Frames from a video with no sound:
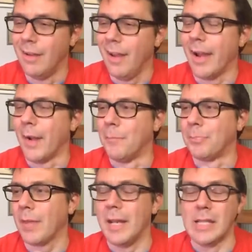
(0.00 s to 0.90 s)

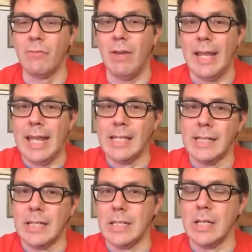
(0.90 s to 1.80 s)
And it's really easy
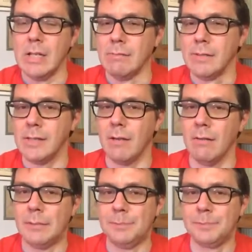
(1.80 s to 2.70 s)
to do.
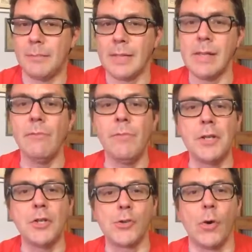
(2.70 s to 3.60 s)
So some
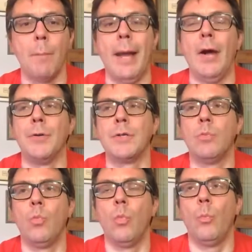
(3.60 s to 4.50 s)
features are about
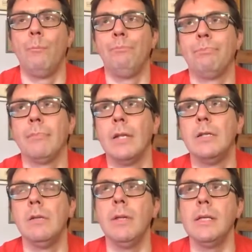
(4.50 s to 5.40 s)

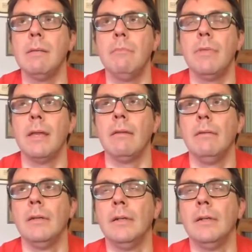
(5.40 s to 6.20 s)
doing something